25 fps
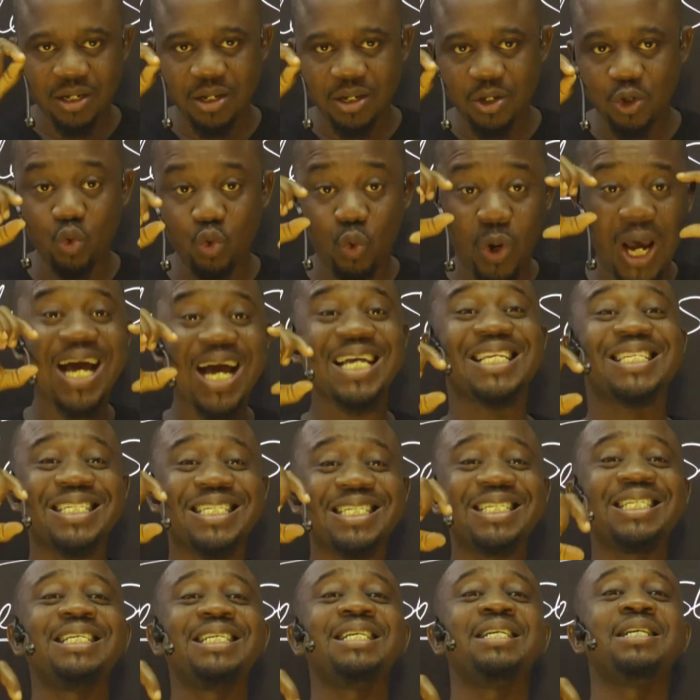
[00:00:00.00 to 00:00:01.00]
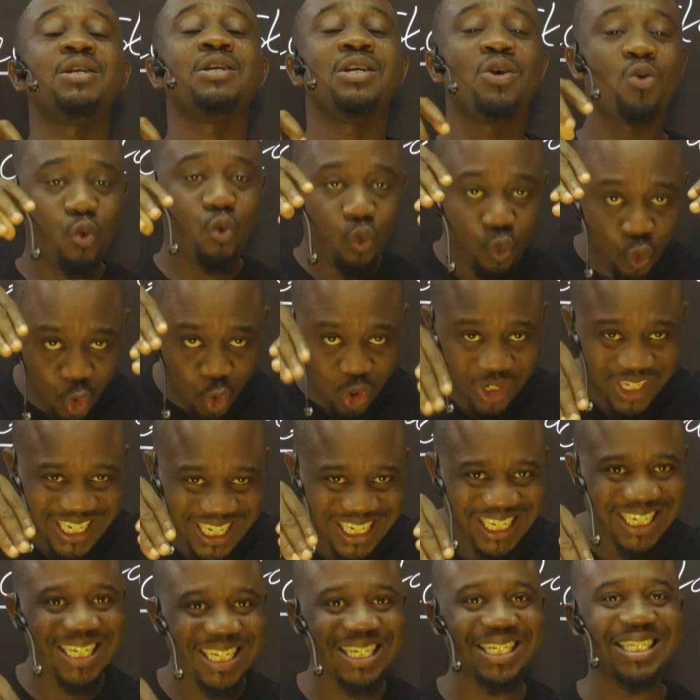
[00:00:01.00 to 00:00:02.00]
you can't see what
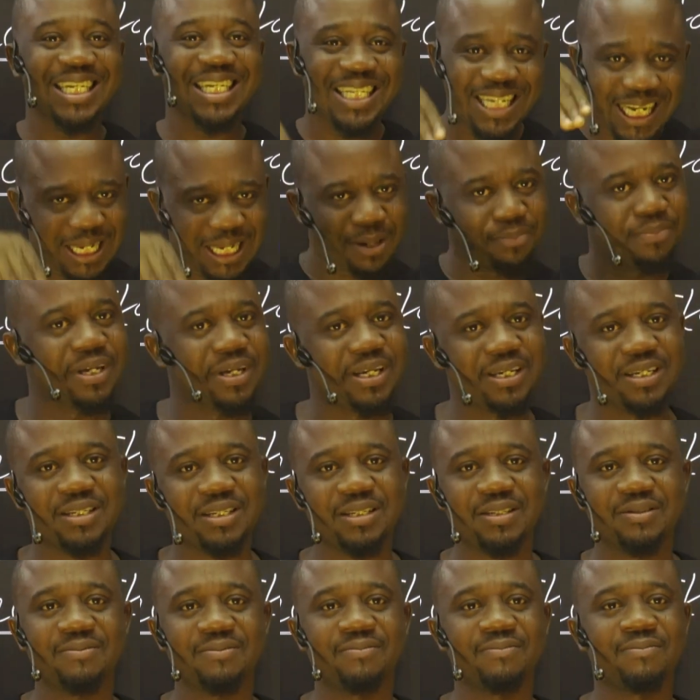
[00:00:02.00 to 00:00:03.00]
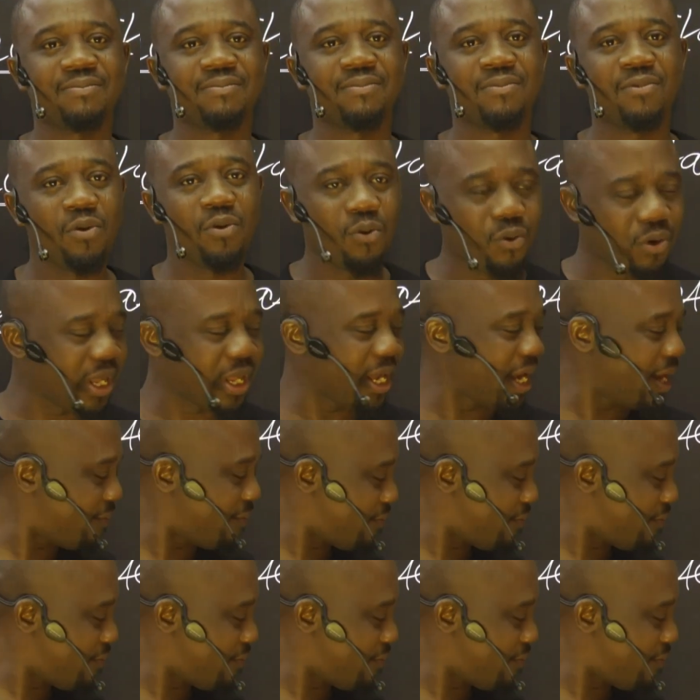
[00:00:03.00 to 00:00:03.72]
is in the database. Okay?